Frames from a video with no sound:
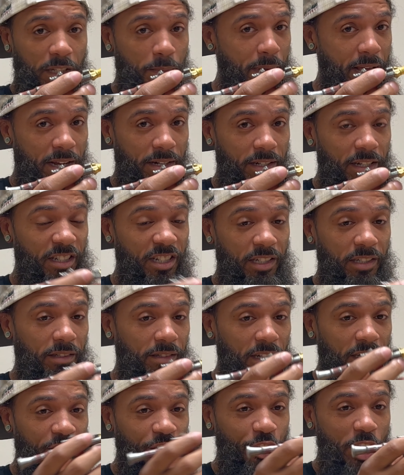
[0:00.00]
pen. It's just
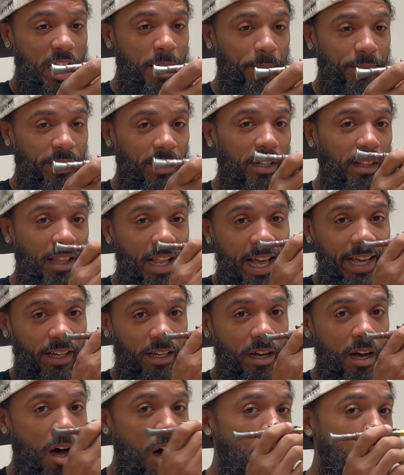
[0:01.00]
shaped like
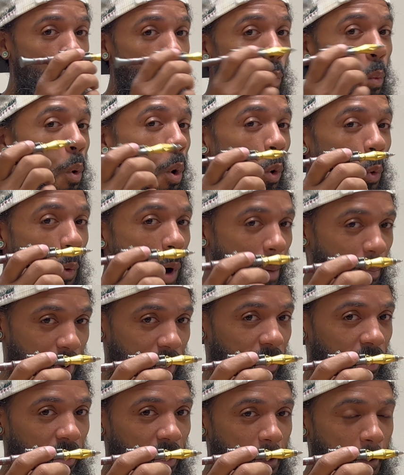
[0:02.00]
a war
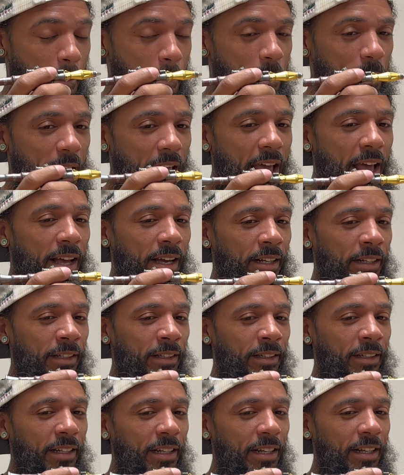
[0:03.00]
weapon. And
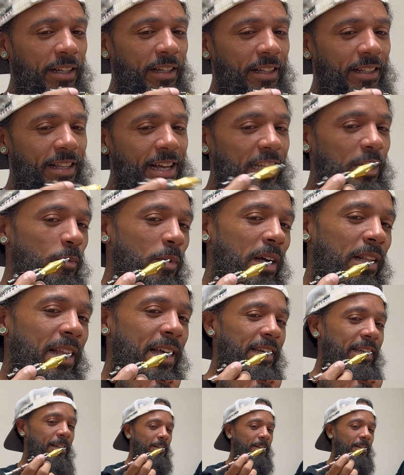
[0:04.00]
that's why I like